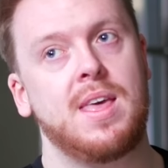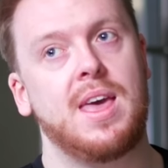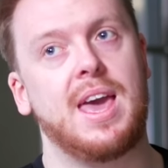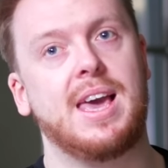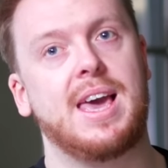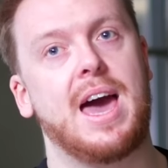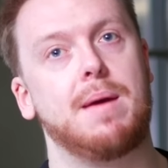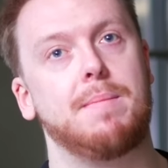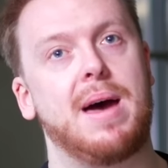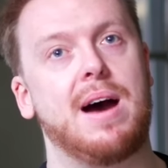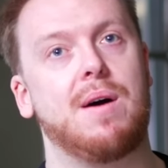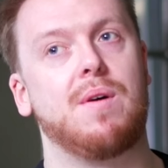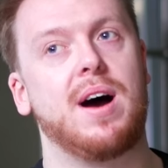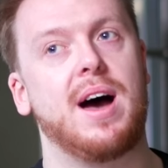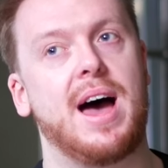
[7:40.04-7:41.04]
He came
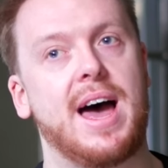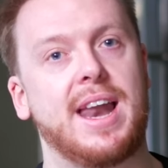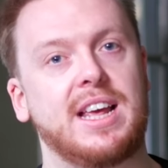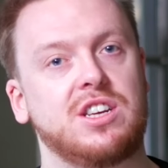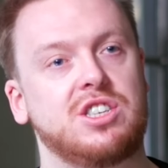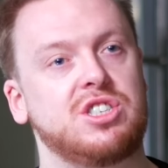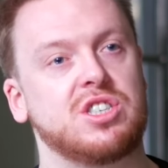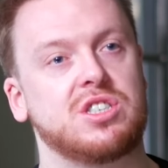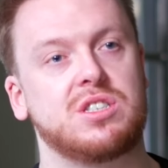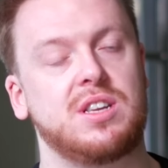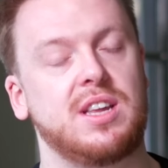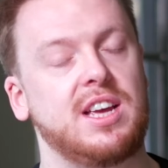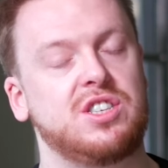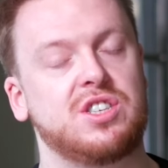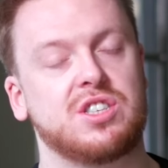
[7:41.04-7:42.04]
out and he's just
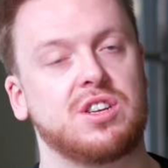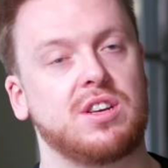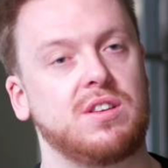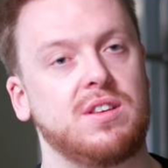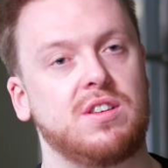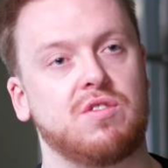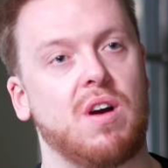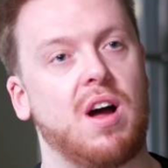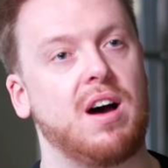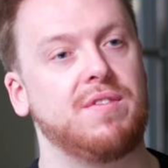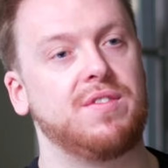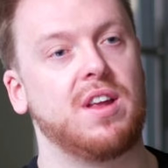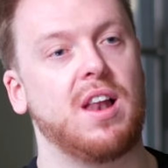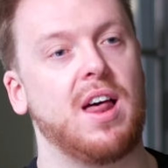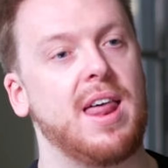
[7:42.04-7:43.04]
he's just a
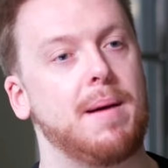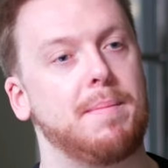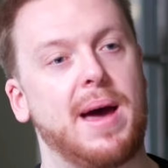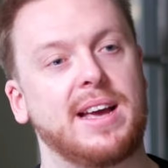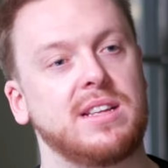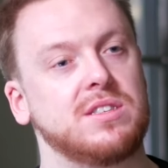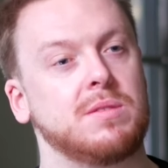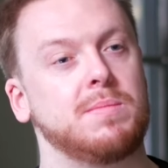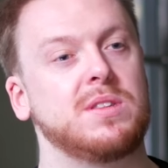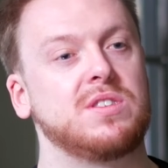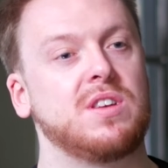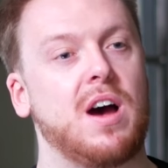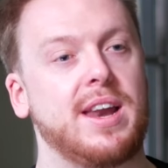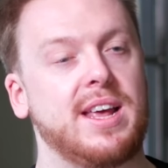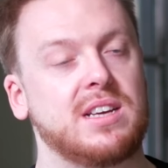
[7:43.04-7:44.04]
grafter. Like that pains him
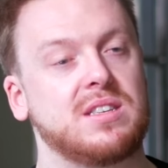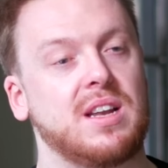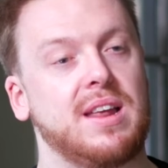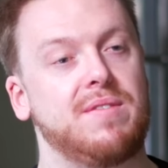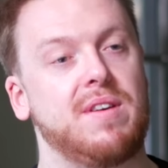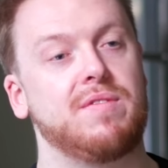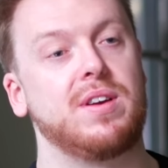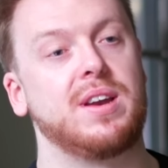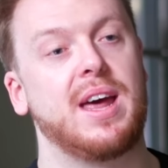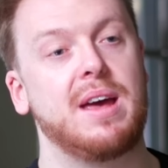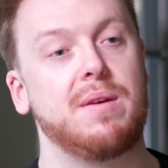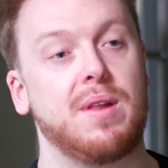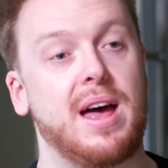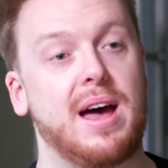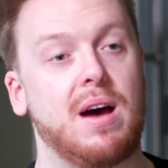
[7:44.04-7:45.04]
inside. He has to live every day
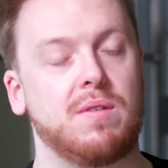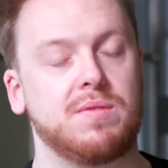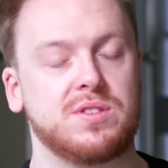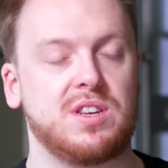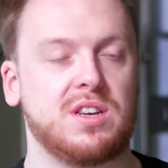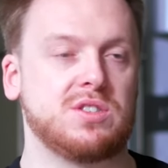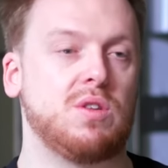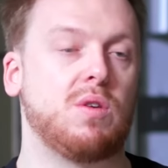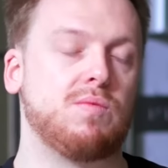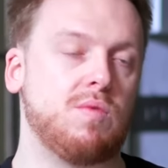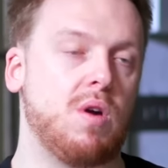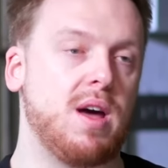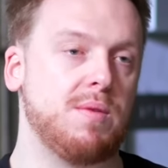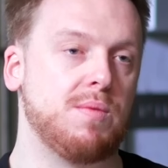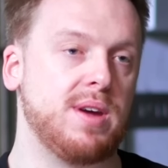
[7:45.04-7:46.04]
with that. Obviously, it's not
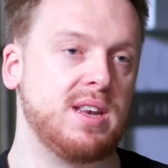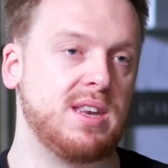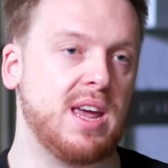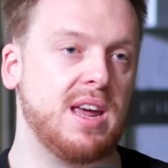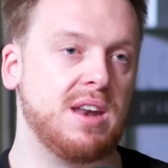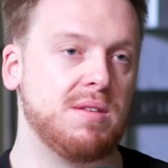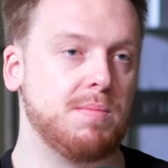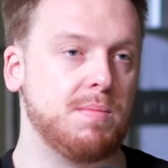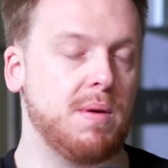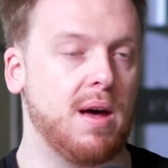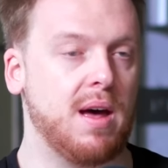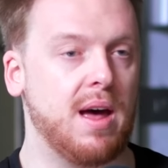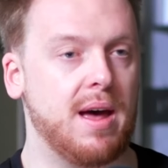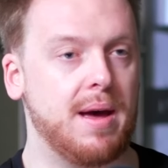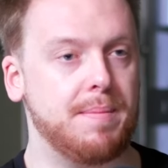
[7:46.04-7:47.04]
right what he did,
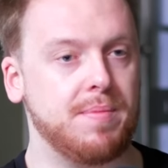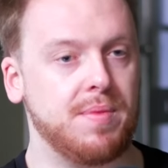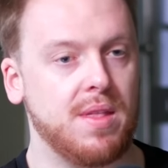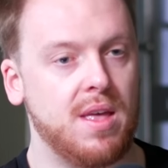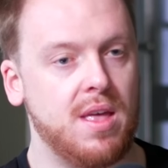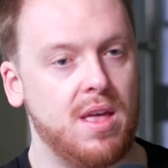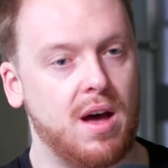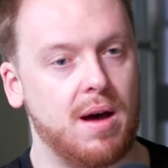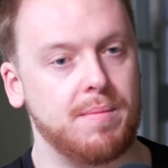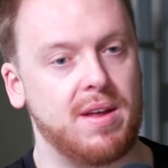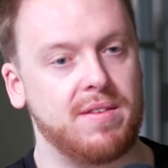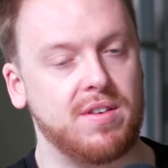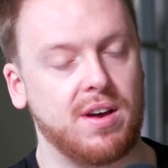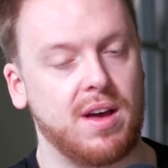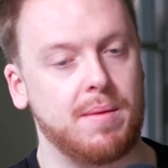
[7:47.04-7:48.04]
but um, I'm
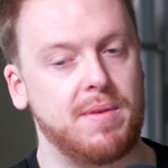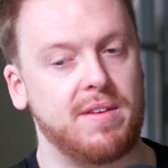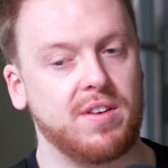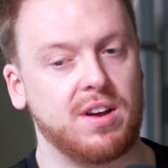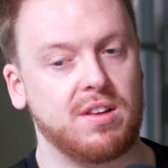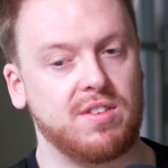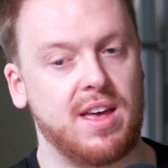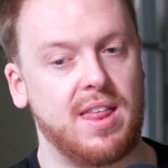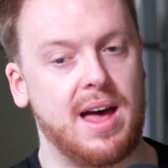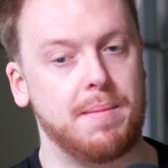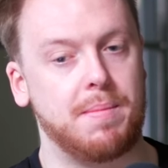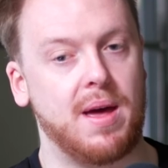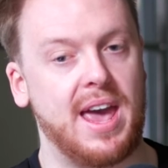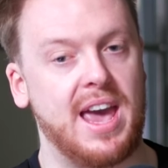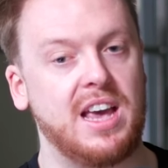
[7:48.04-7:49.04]
never I'm never going to say that,
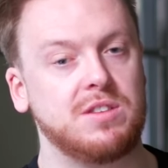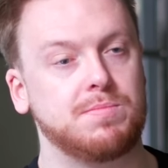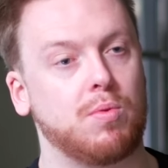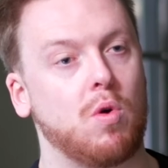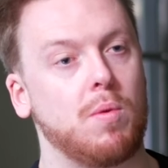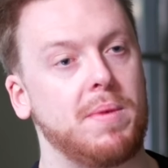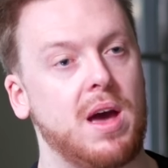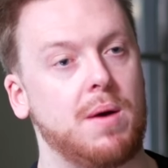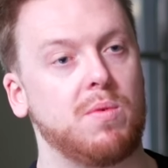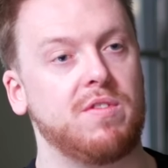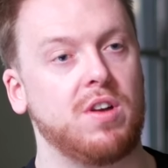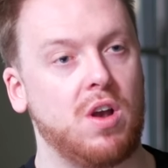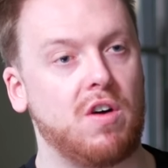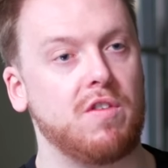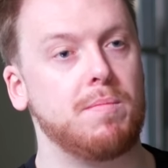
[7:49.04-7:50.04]
but he's brought me up with
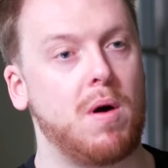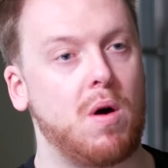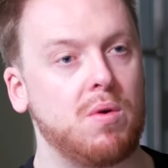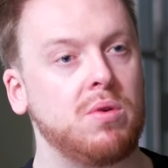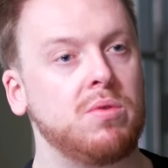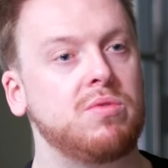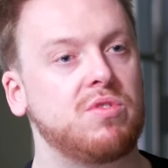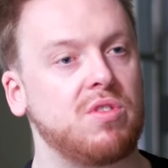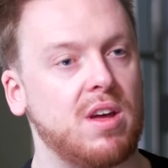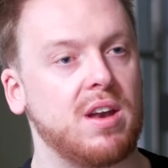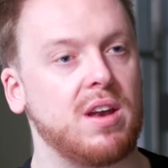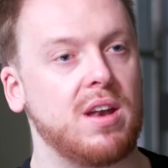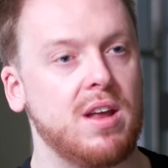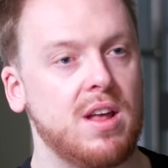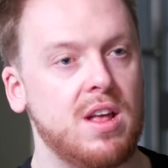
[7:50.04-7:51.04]
a lot of morals
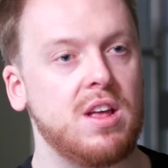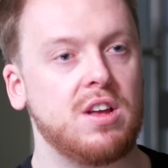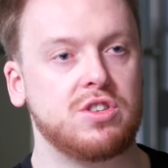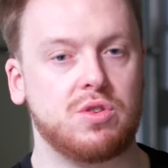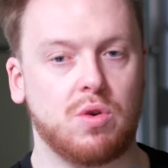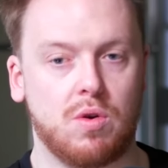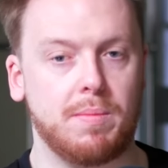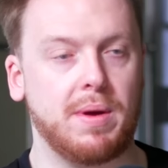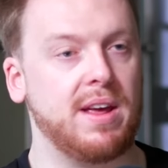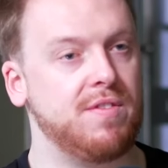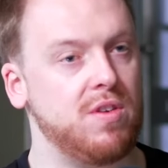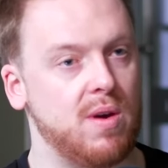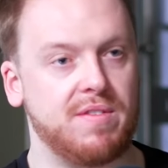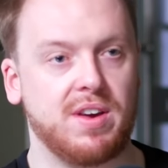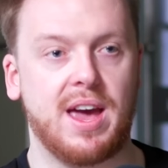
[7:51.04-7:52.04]
and has taught me
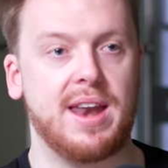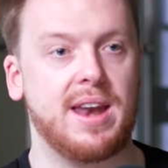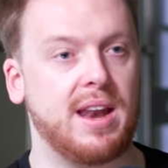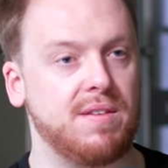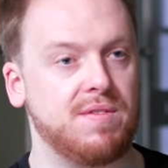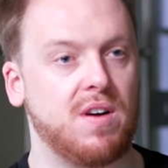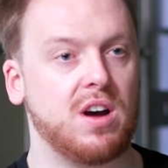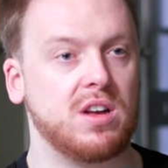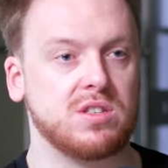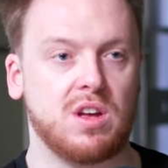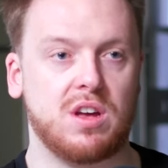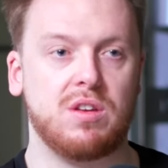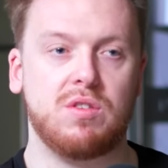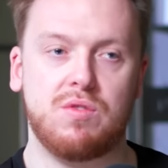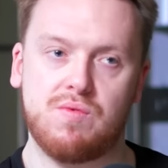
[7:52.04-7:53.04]
if you ever get in any fights,
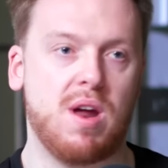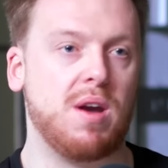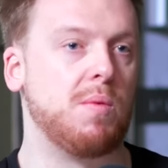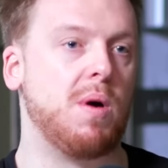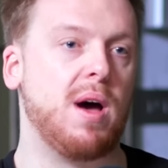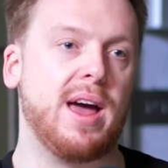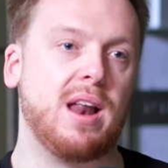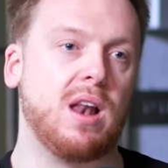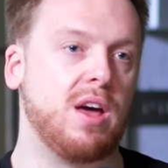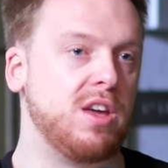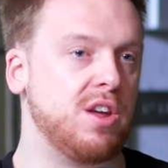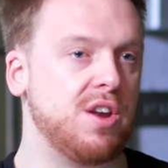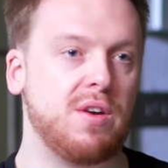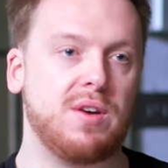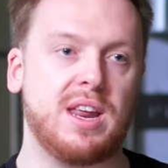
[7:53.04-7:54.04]
like you run away, like
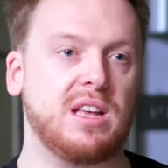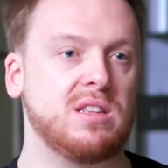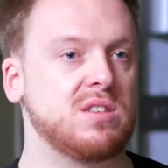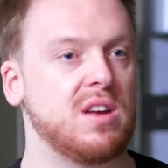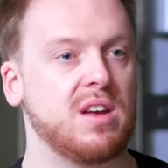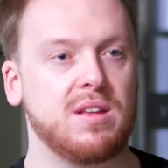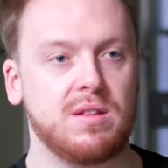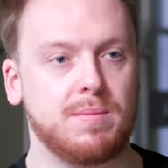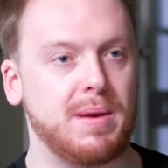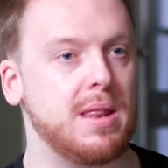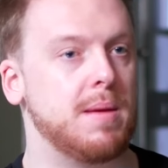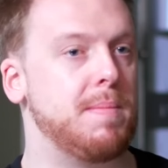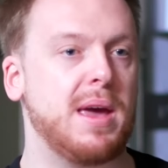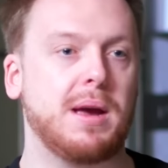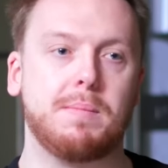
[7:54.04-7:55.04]
you don't need to be
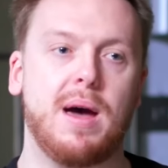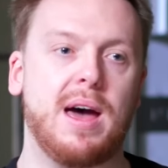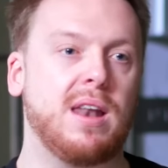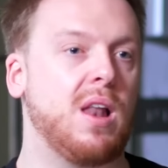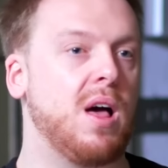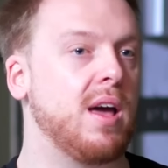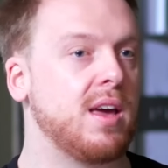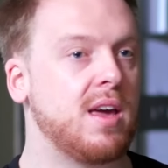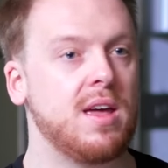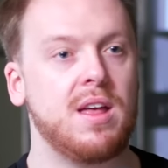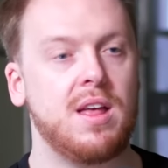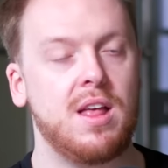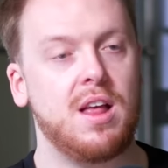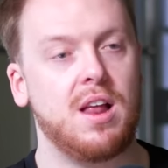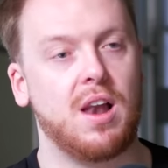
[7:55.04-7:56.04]
the big man like
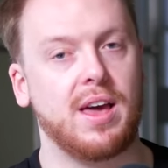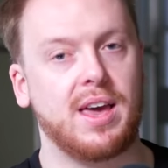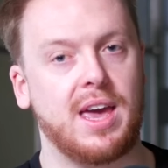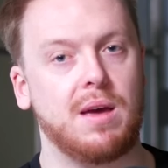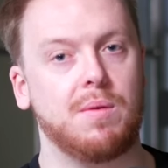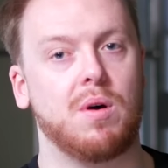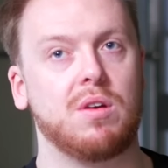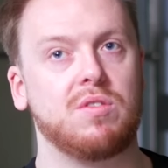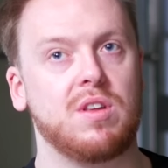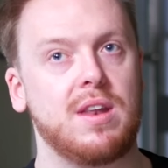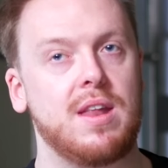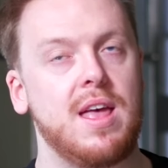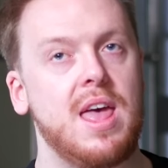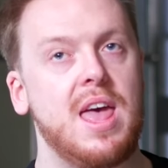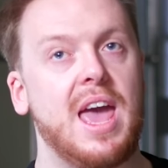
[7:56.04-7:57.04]
like he was,
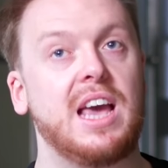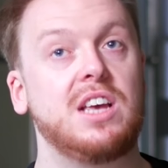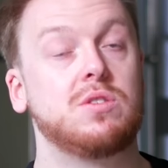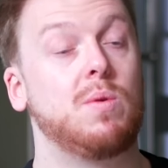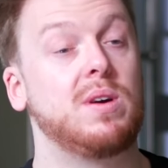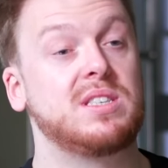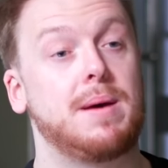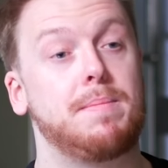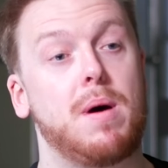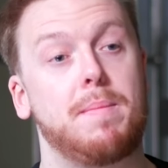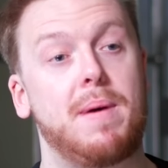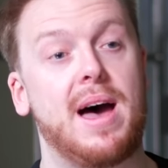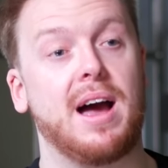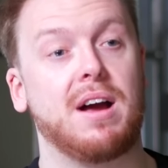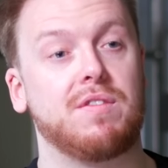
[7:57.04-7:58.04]
and he's always had my
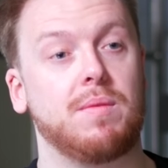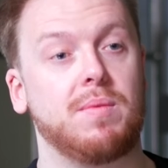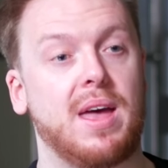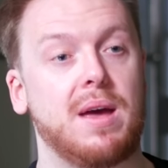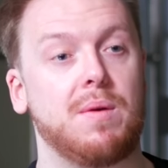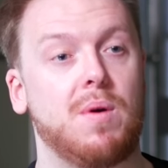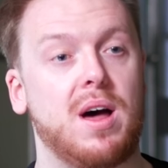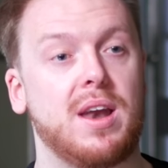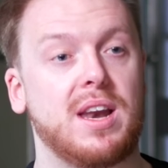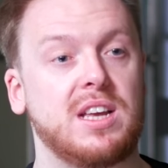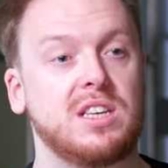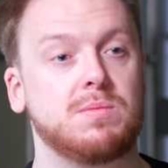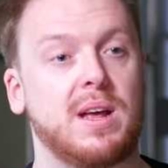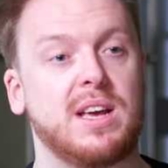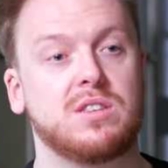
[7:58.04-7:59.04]
back from day one, and
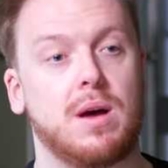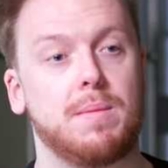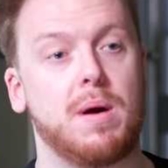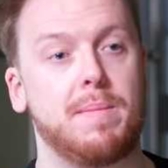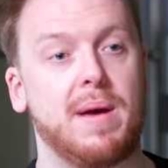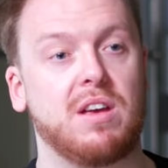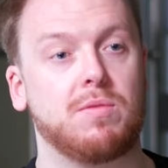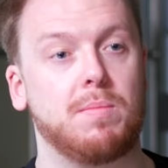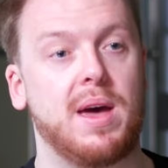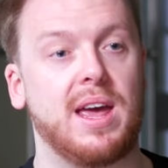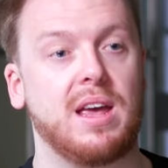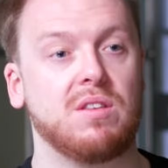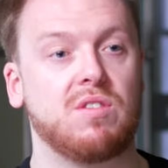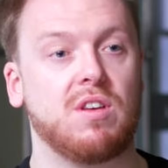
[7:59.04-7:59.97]
he's he's like my best mate.